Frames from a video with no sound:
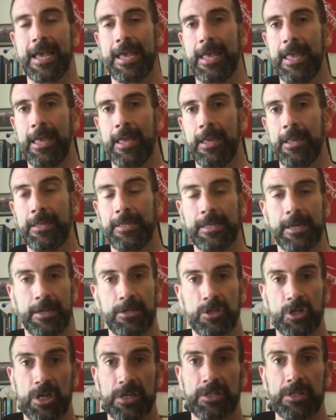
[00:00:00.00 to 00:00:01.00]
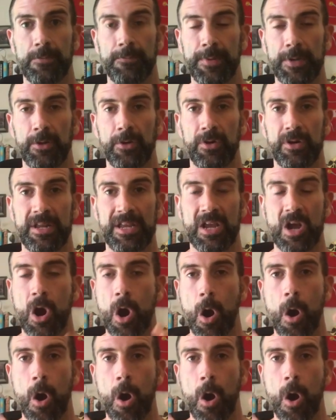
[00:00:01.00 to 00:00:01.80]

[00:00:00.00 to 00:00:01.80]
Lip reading: and digestibility